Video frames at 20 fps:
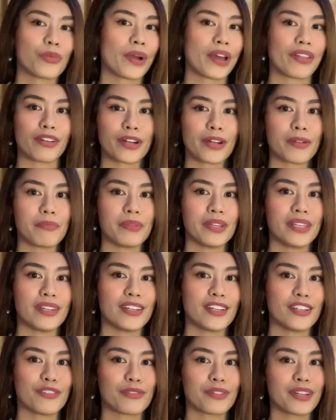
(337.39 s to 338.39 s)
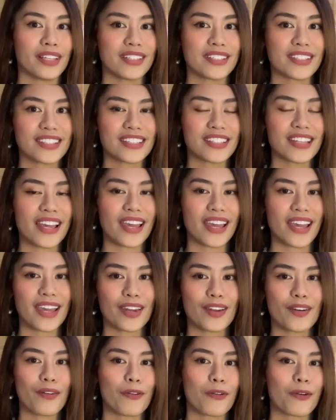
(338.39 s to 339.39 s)
whether it be in real
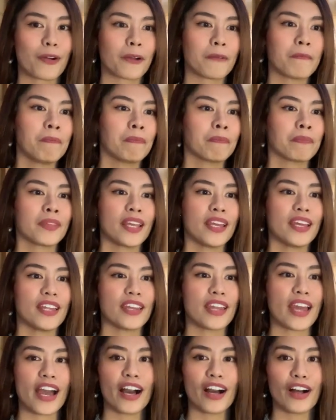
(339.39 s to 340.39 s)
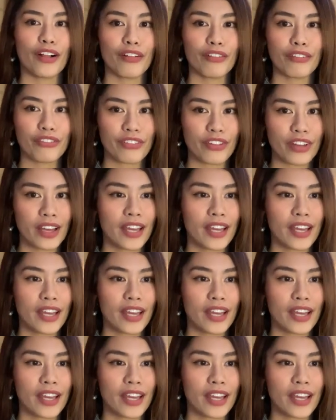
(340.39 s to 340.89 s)
estate or in health